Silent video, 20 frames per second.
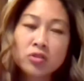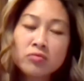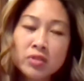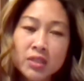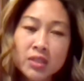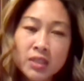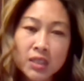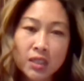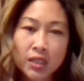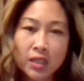Do
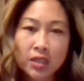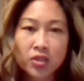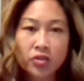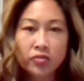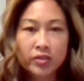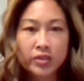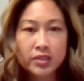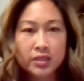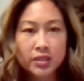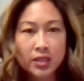you see it
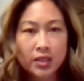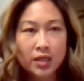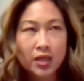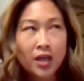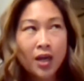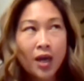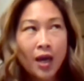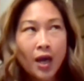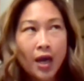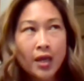
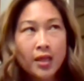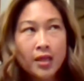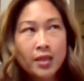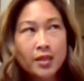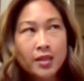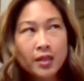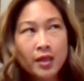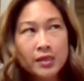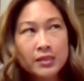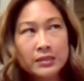increasing?
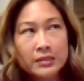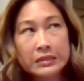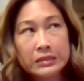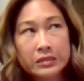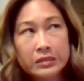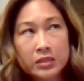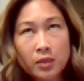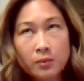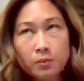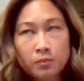And I
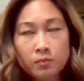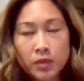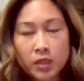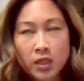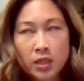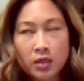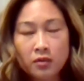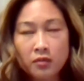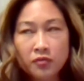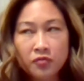see
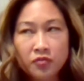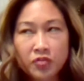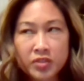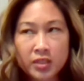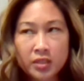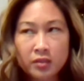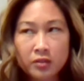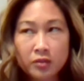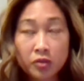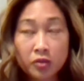some,
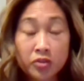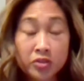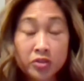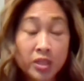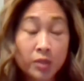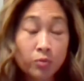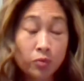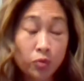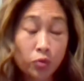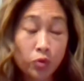
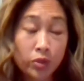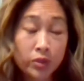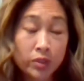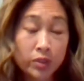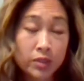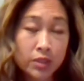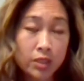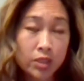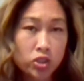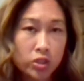some
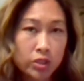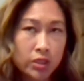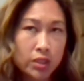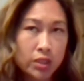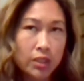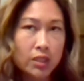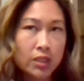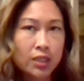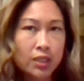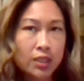
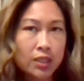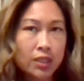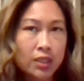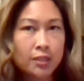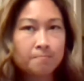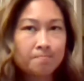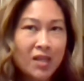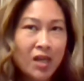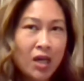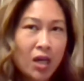organizations
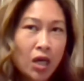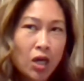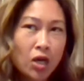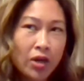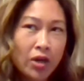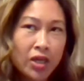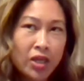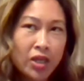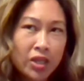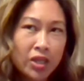thinking, no,
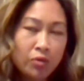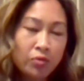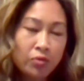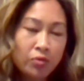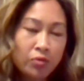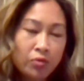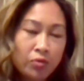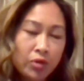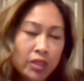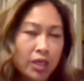I
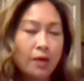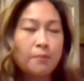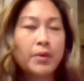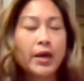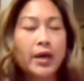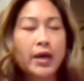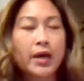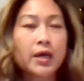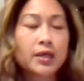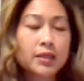think we're going to
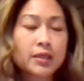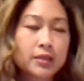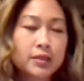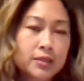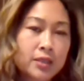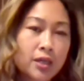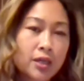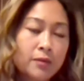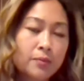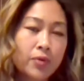come
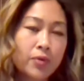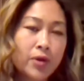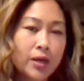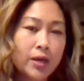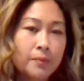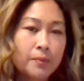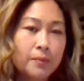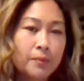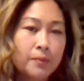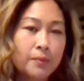back
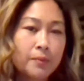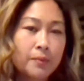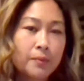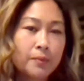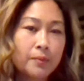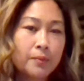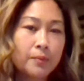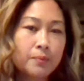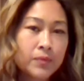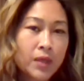on-prem.
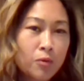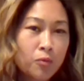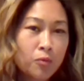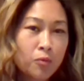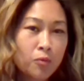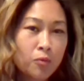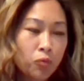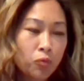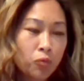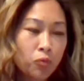
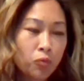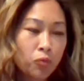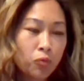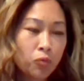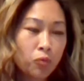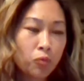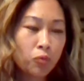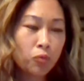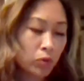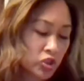
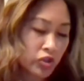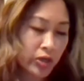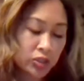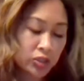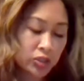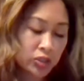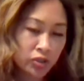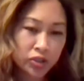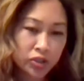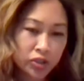What's
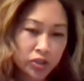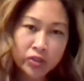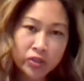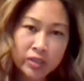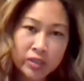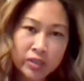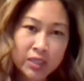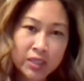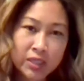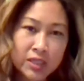the trend?
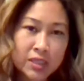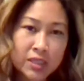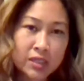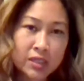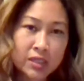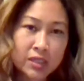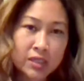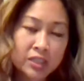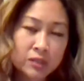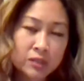You're
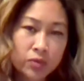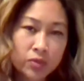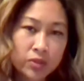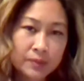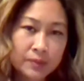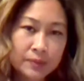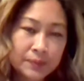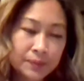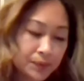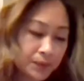the data
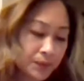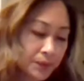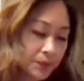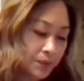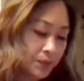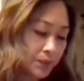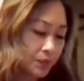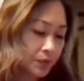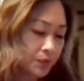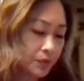center
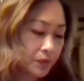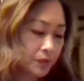expert.